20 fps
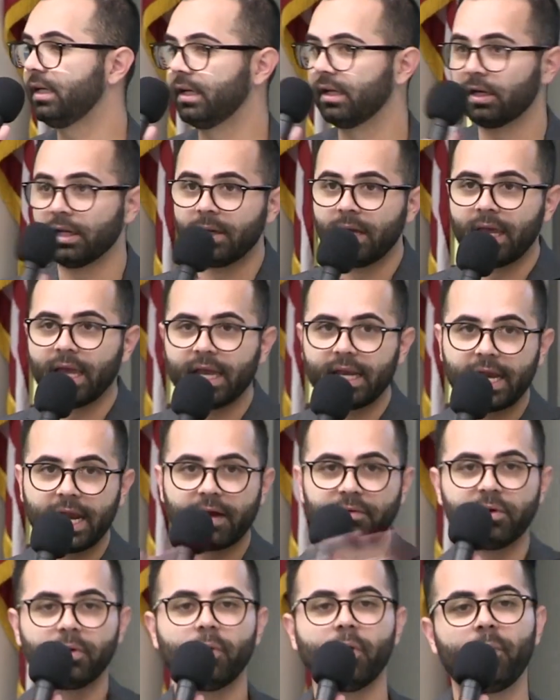So when they come
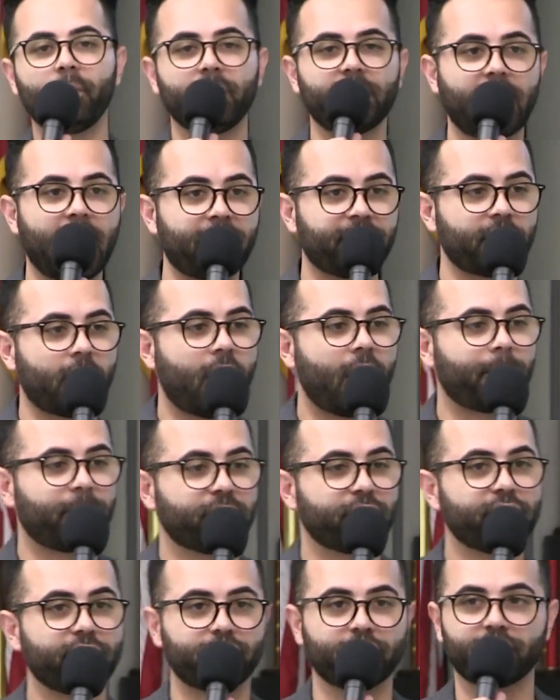for the conversation,
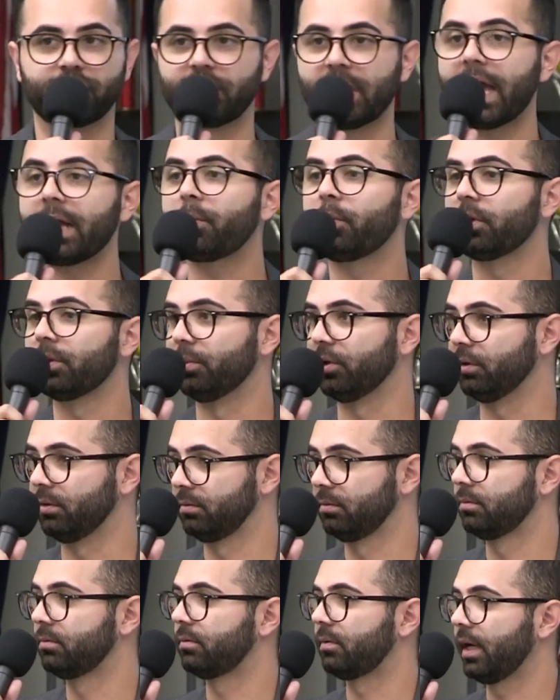I try to make it
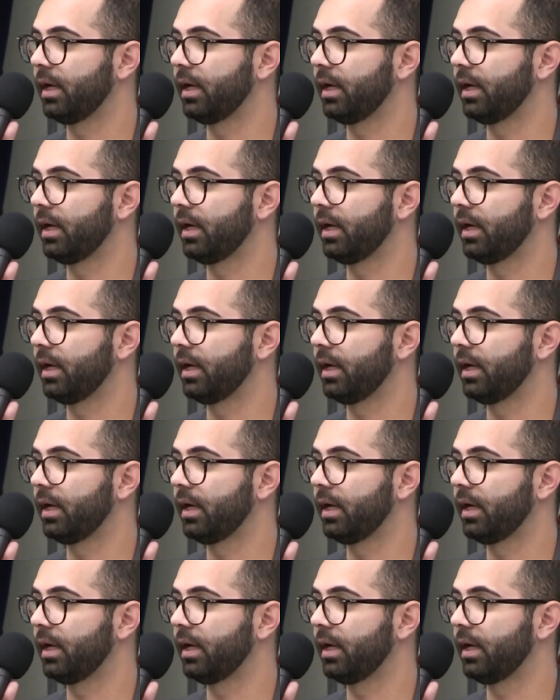as